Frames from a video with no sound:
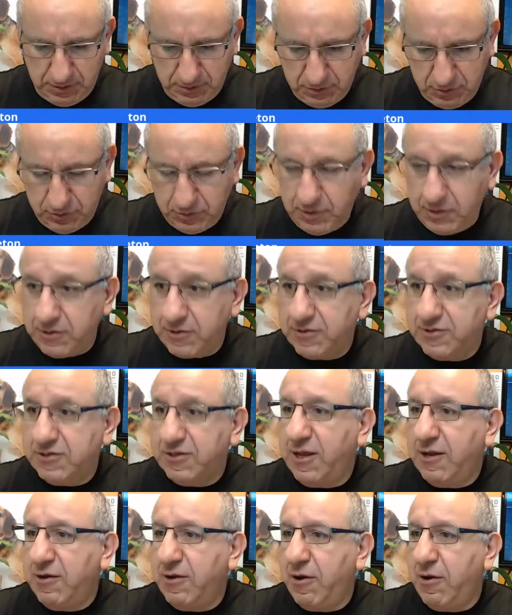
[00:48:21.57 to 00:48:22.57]
don't
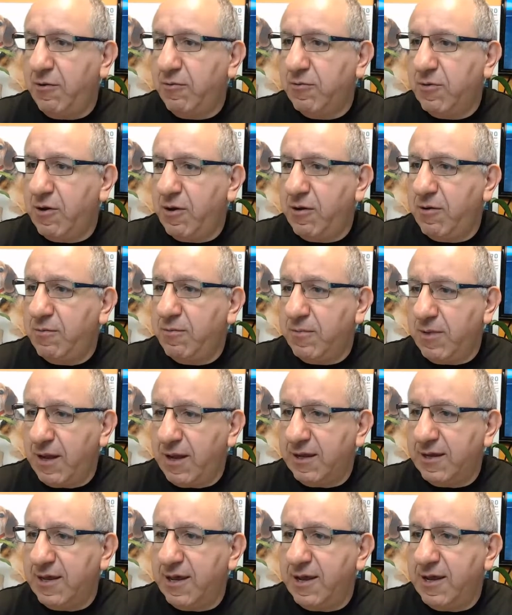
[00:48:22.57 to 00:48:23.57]
understand how come
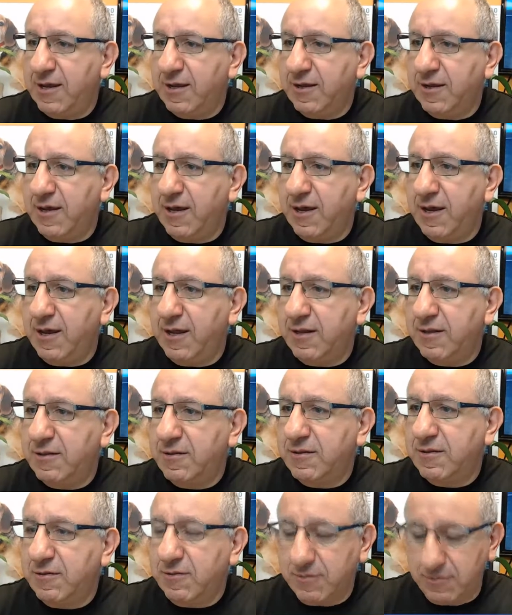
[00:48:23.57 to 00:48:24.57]
I can't get
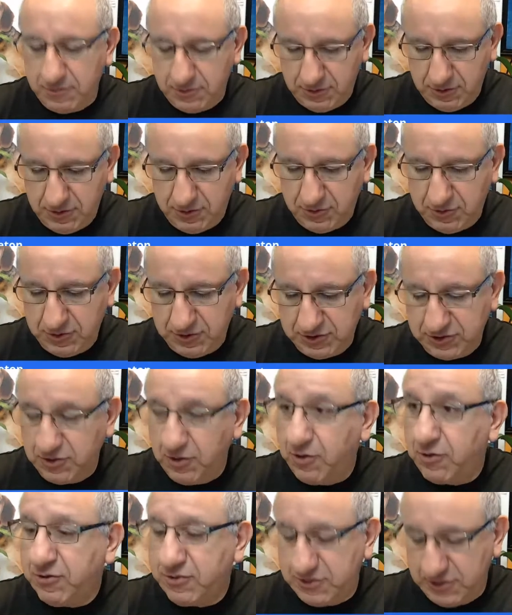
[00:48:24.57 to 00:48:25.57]
the
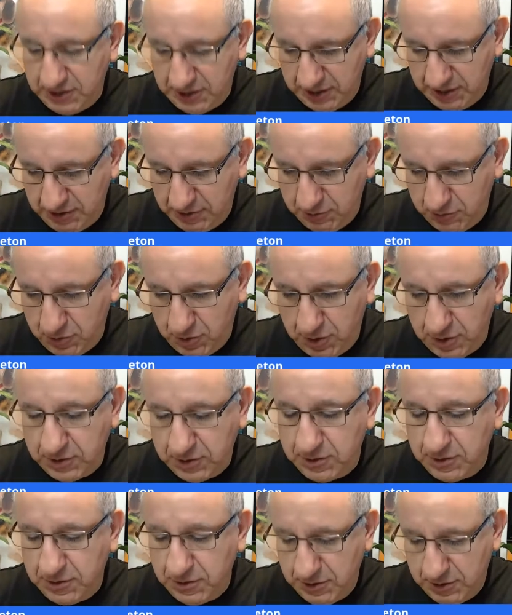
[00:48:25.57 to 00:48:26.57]
results that I
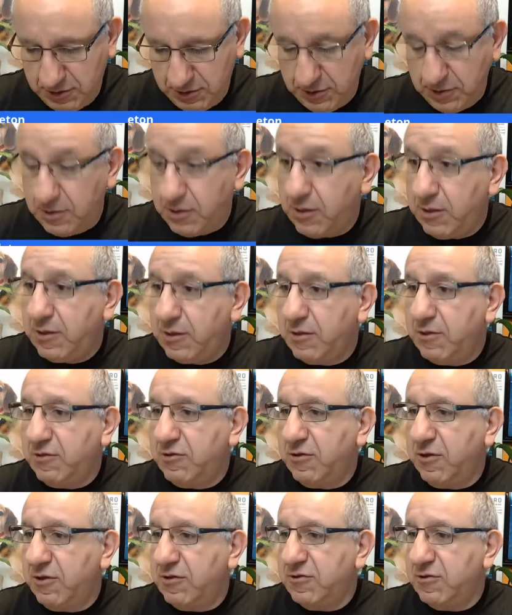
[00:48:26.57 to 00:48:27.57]
want.
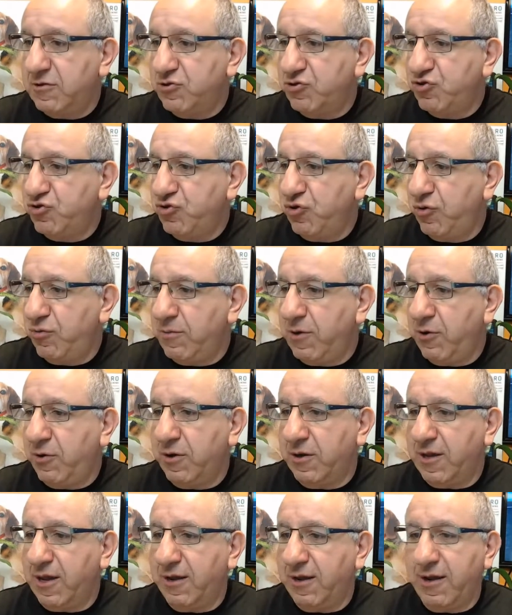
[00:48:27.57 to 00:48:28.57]
Doesn't show me.
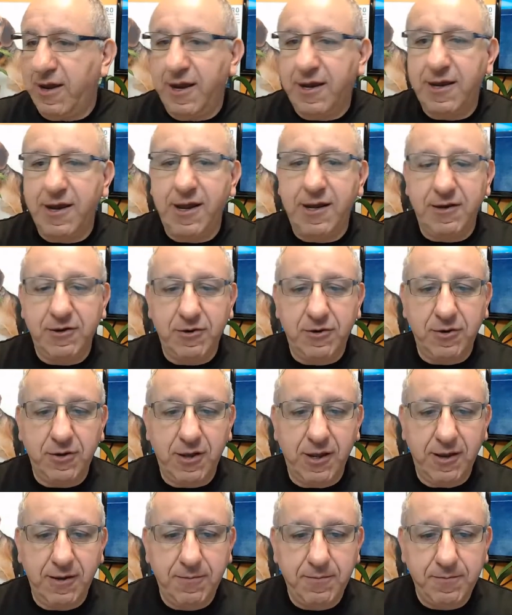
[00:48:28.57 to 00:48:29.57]
Okay, I got it.
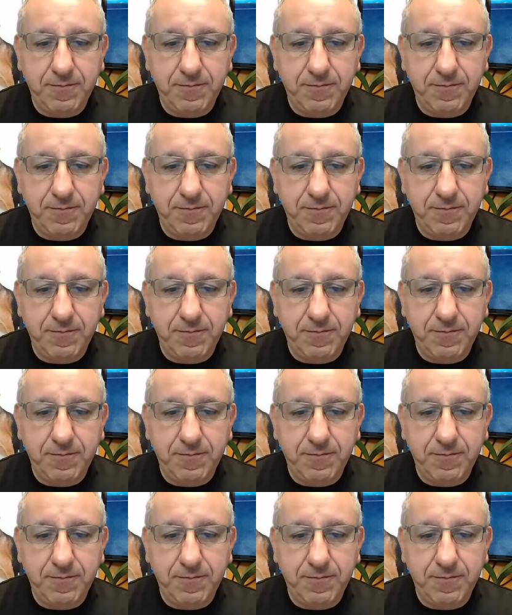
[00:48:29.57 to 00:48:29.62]
Okay.